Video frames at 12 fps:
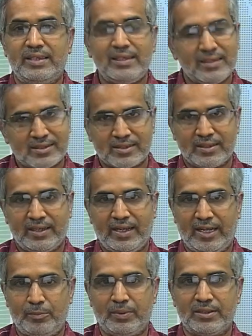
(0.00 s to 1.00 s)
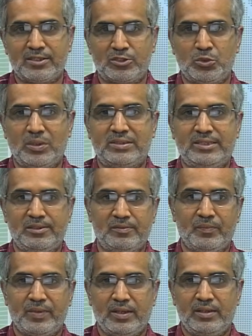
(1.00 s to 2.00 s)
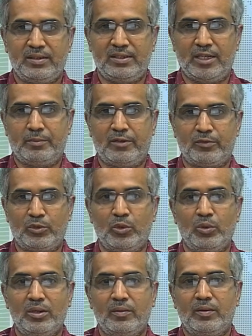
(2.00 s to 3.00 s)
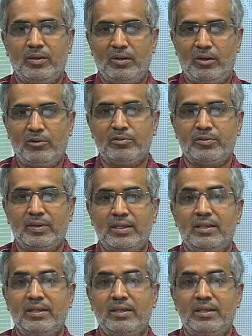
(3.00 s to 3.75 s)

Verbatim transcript: these help us to achieve the above goal of